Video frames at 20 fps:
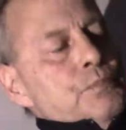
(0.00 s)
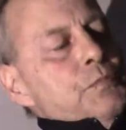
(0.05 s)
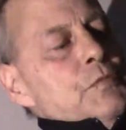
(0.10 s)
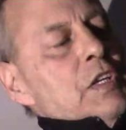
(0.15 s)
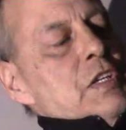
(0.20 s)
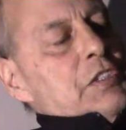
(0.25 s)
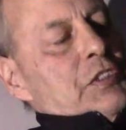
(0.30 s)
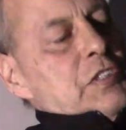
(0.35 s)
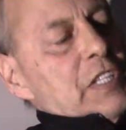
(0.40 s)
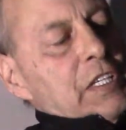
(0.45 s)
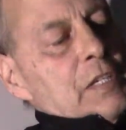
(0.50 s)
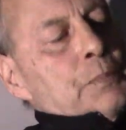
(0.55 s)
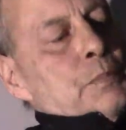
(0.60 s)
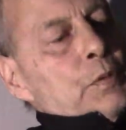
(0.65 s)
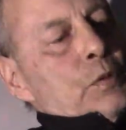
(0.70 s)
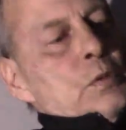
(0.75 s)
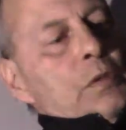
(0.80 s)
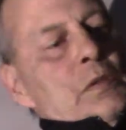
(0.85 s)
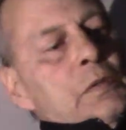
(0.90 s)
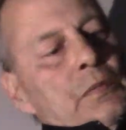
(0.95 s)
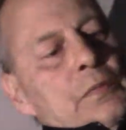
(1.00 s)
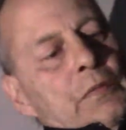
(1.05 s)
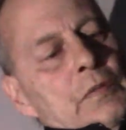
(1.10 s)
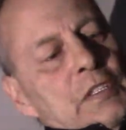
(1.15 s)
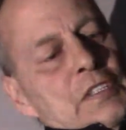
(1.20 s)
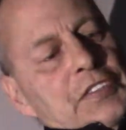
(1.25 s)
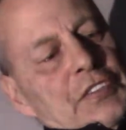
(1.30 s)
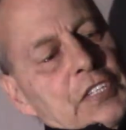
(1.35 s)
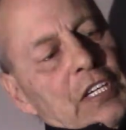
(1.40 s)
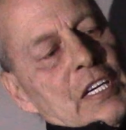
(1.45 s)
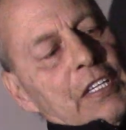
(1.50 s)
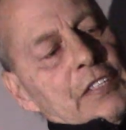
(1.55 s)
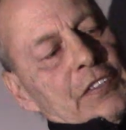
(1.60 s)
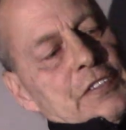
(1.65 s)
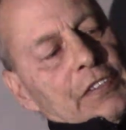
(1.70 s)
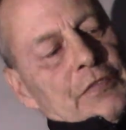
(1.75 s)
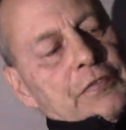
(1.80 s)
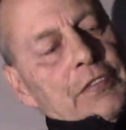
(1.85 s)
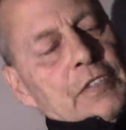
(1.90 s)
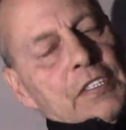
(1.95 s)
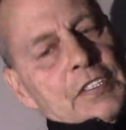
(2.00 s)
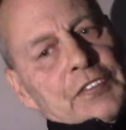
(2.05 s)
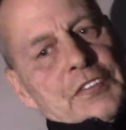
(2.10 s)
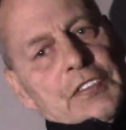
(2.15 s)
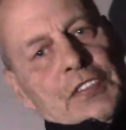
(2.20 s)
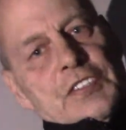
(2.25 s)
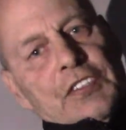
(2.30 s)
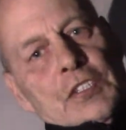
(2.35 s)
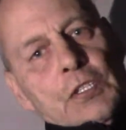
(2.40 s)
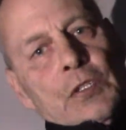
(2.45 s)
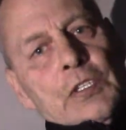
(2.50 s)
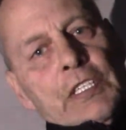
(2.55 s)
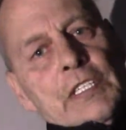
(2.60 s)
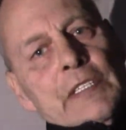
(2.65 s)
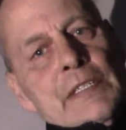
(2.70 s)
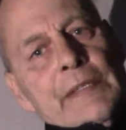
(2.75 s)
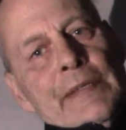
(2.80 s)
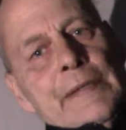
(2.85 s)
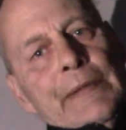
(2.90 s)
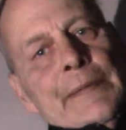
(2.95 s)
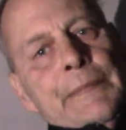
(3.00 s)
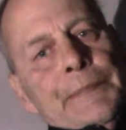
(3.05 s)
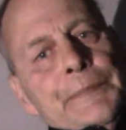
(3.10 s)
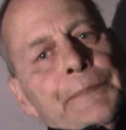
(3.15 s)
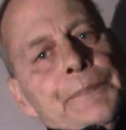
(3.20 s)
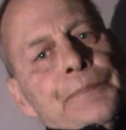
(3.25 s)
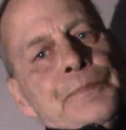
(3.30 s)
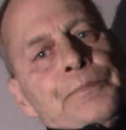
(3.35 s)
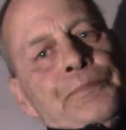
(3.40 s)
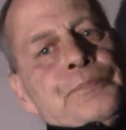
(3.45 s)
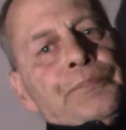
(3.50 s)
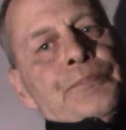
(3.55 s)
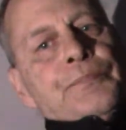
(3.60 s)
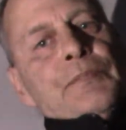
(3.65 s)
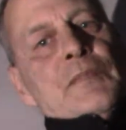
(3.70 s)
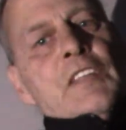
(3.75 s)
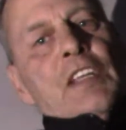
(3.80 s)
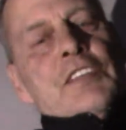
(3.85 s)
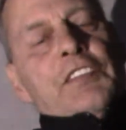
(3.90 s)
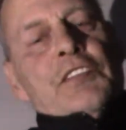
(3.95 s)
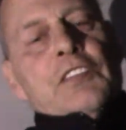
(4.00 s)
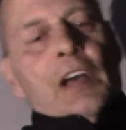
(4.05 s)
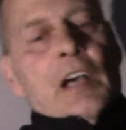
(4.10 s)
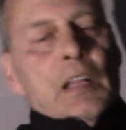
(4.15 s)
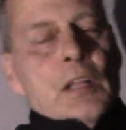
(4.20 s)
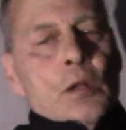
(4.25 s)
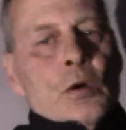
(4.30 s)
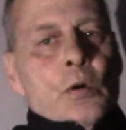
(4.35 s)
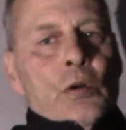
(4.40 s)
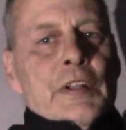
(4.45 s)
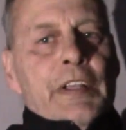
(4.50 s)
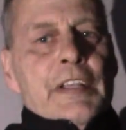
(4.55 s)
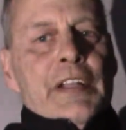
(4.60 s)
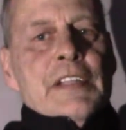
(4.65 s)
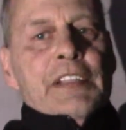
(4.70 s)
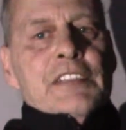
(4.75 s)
The trigger pull, we'll charge it first to show you it's not loaded, it's